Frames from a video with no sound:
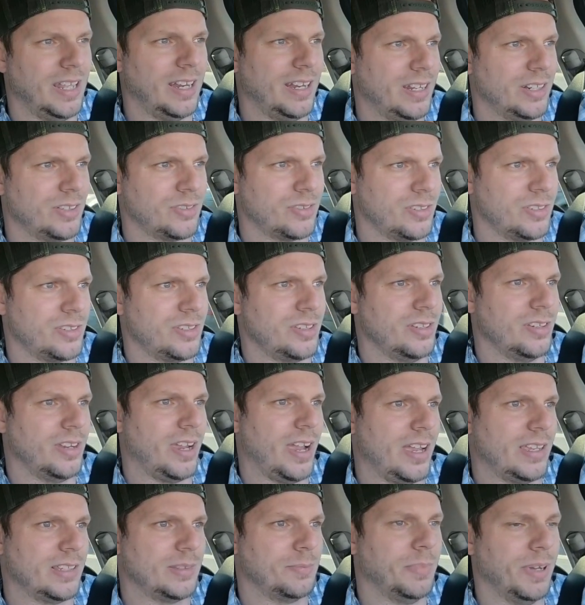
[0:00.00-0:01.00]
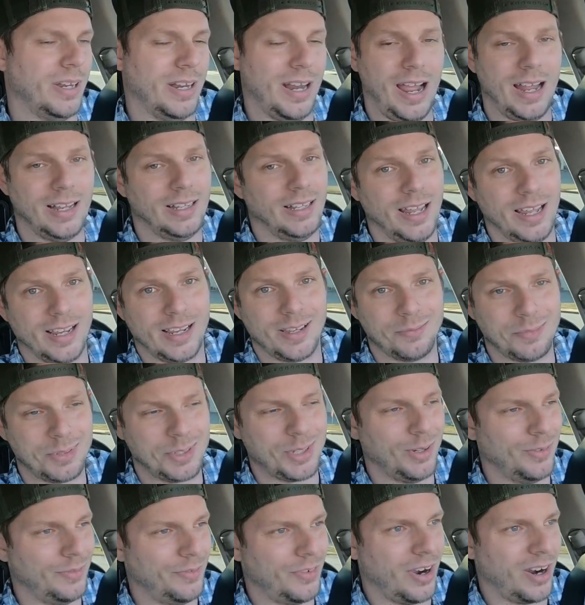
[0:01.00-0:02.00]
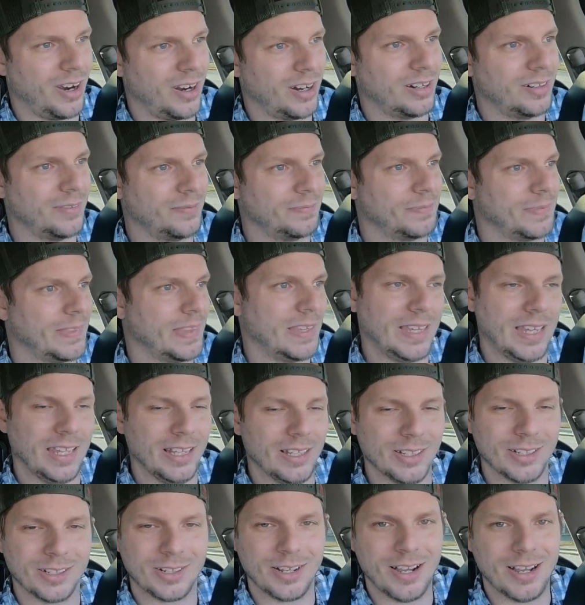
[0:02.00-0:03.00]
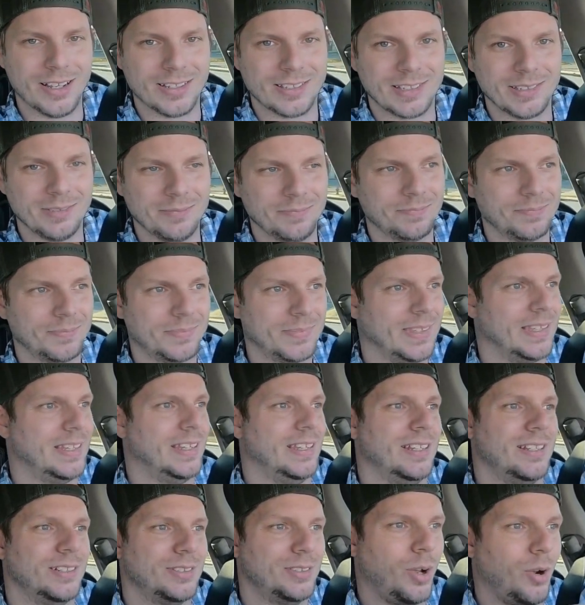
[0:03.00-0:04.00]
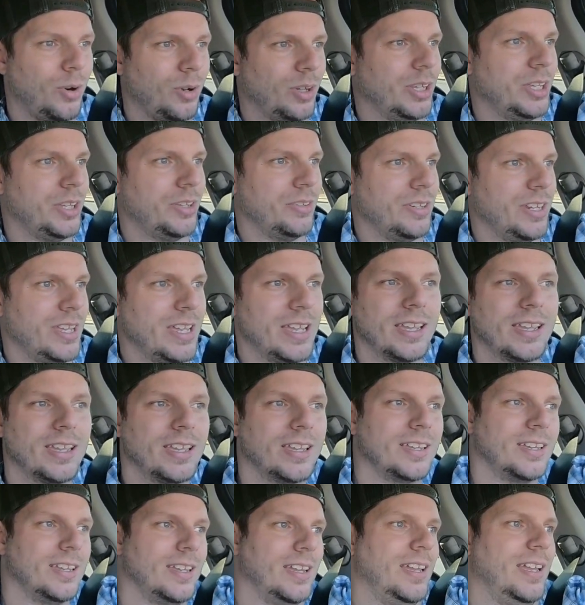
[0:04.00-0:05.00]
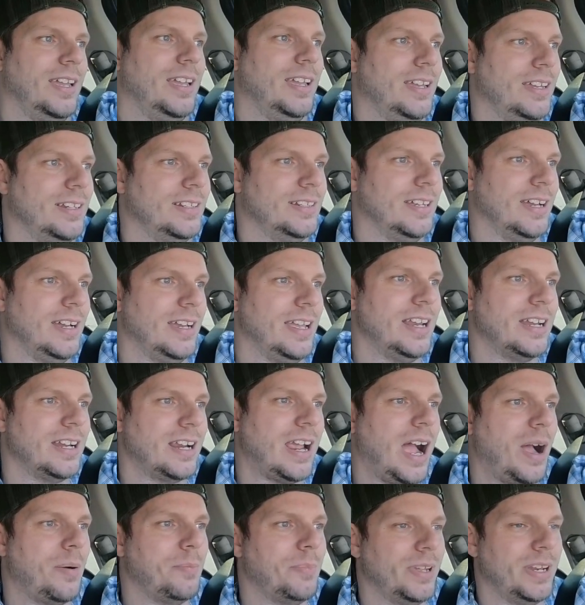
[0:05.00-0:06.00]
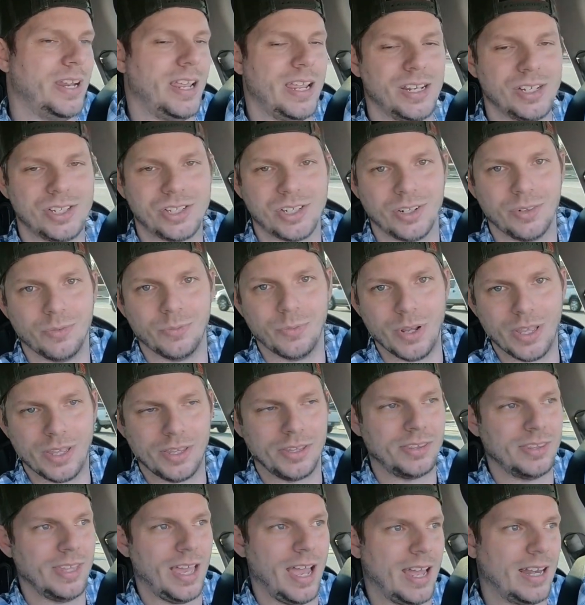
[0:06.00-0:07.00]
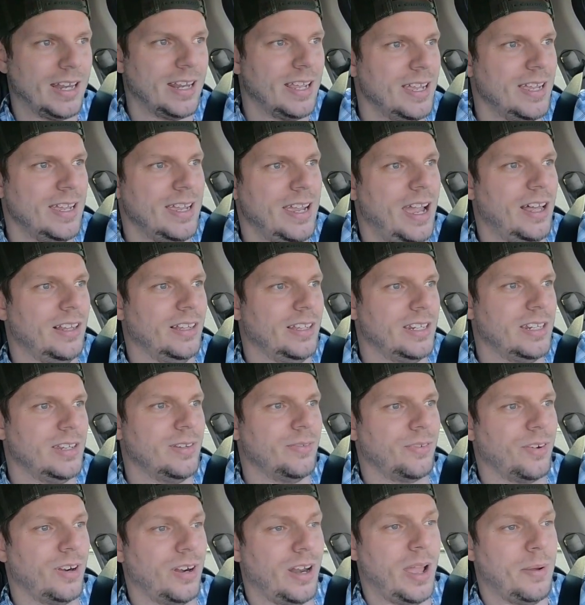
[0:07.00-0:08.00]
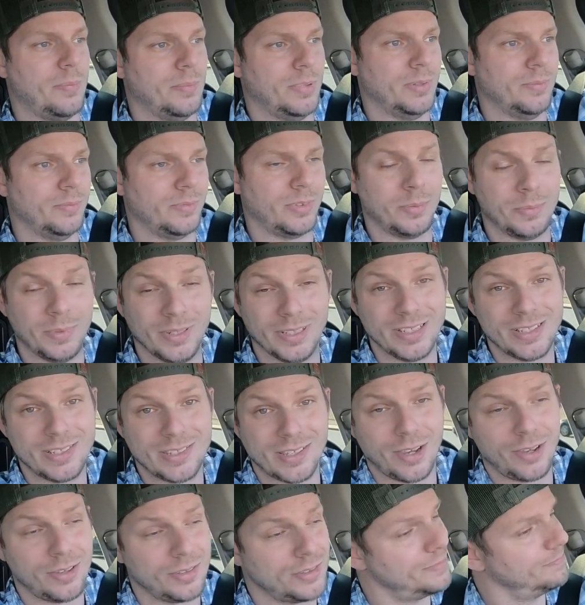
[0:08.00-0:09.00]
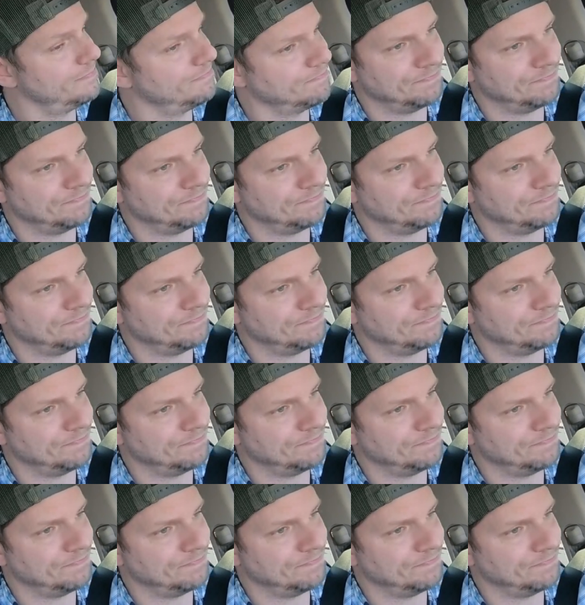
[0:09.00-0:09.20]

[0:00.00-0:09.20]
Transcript: that interests you guys, but I like them so far. They look awesome, totally unique, and uh, in combination with that L E D front emblem from Jalisco's,